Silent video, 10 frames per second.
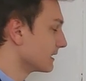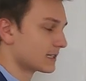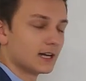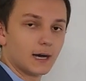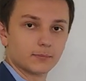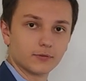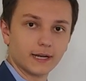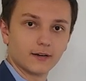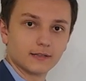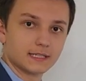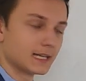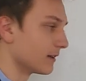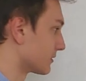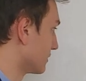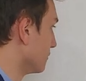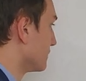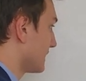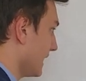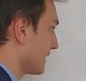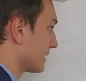is an operator that tells you
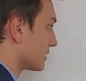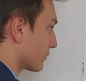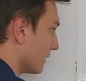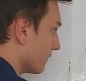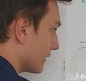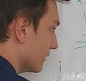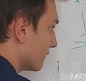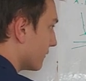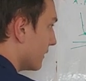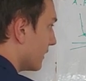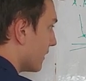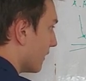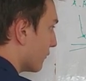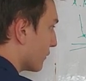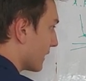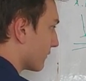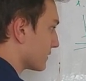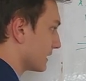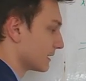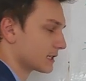take the derivative of
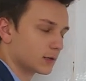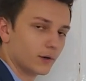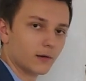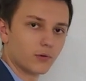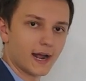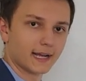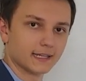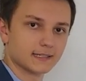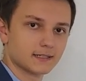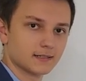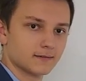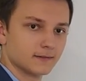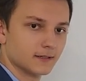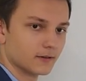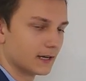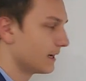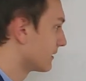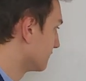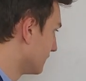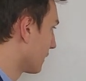whatever's in the square brackets. Okay,
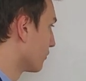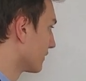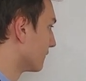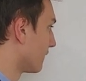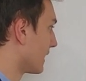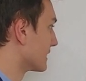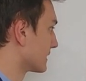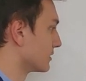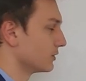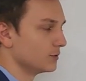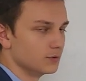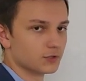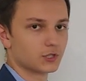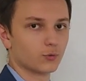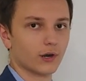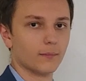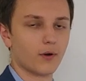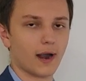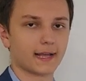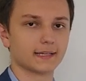I would advise that you use square
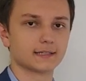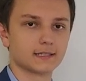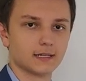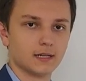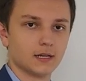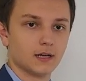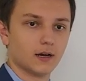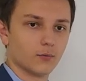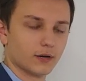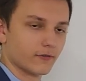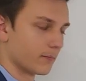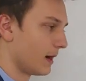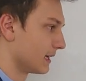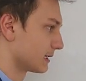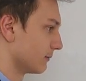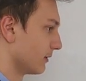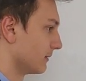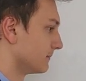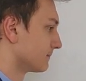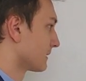brackets whenever
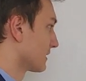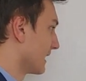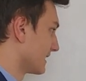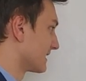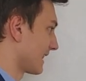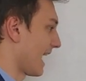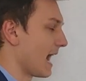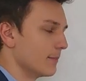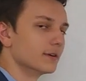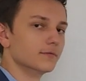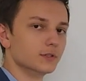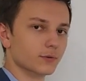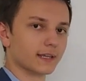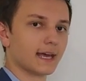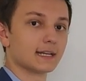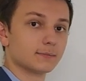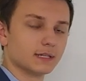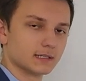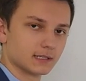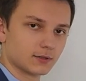possible. Get into the habit of doing that
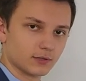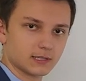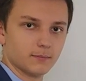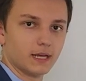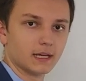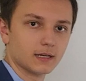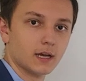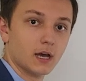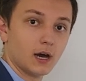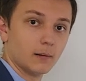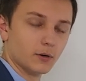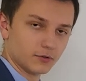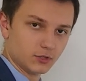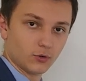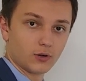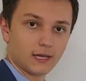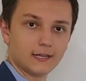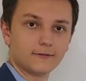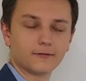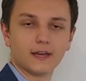because it's going to make both your
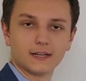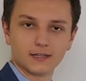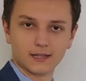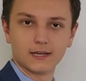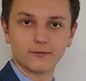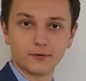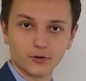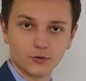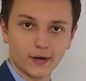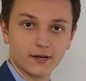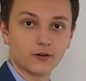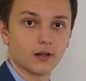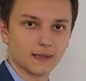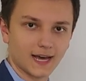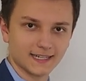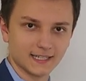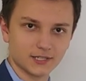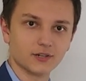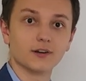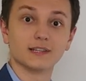life and the life of your grader a lot
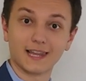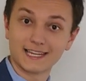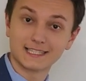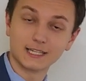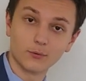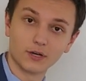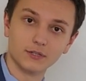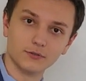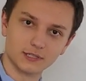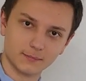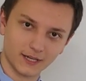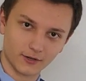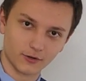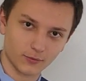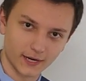easier. And the last thing you want to do is to make your